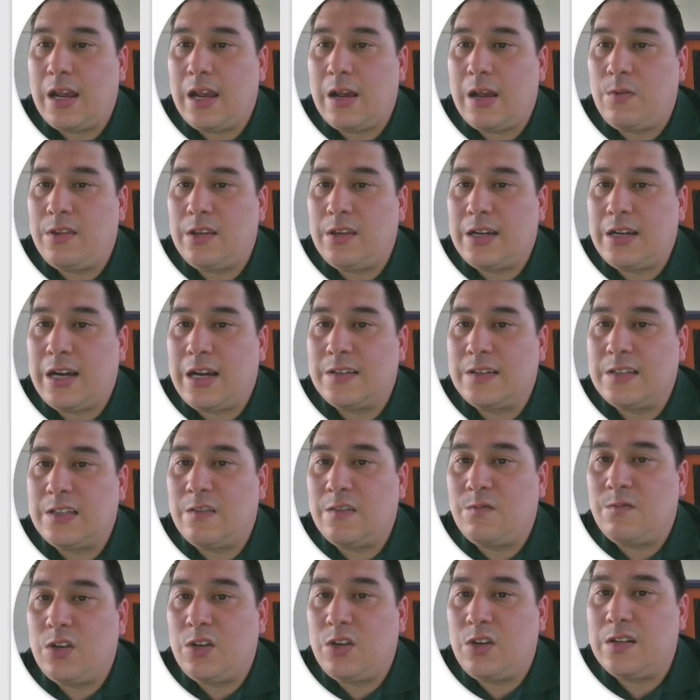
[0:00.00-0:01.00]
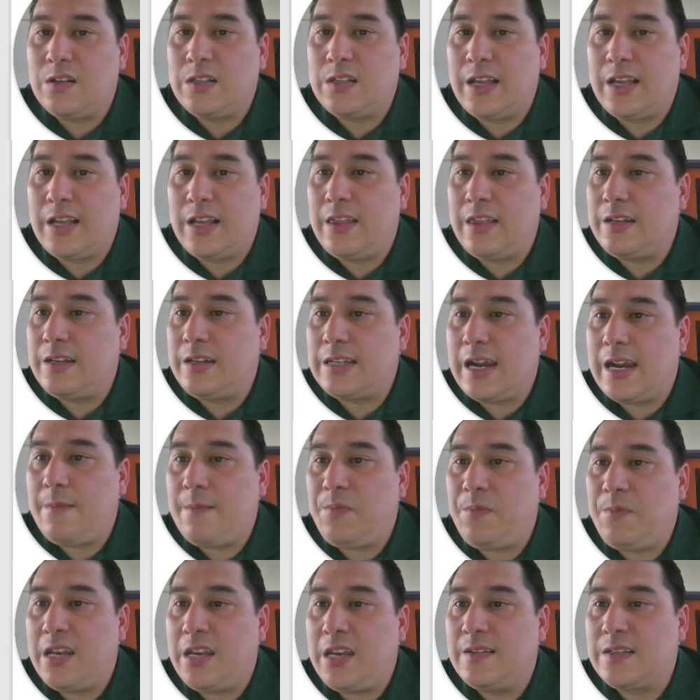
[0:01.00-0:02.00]
with a card that's never been used. Later that day,
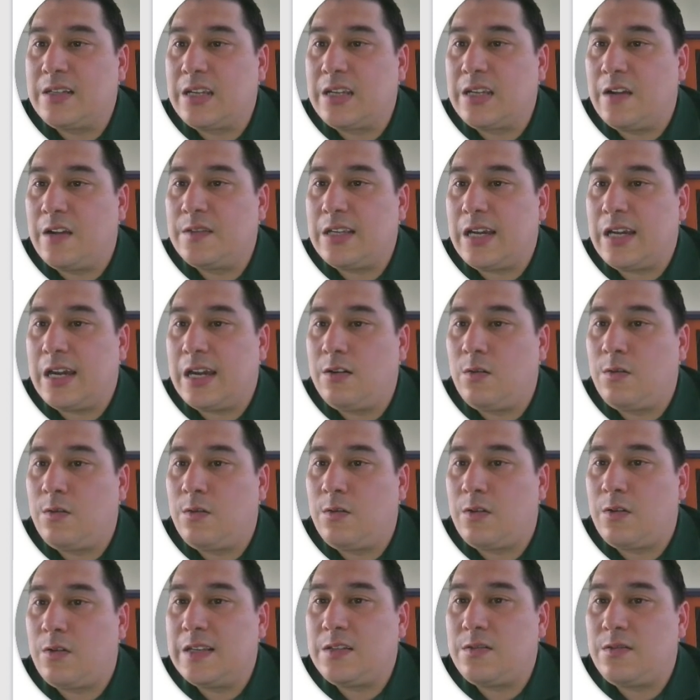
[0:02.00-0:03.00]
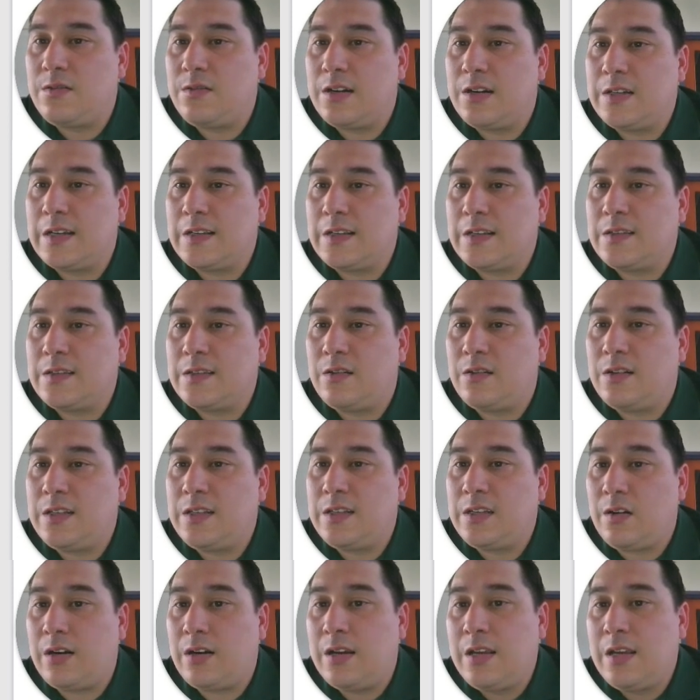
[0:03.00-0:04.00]
he discovers unauthorized transactions on his
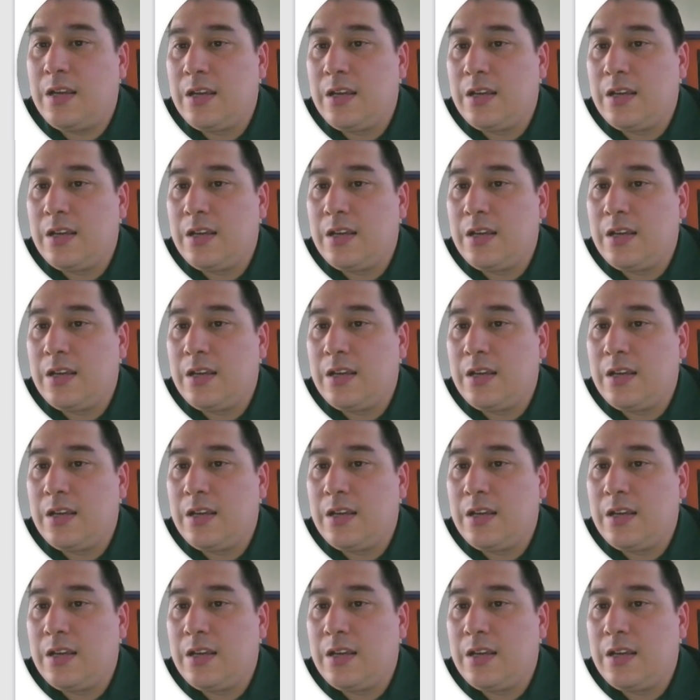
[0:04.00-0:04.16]
credit.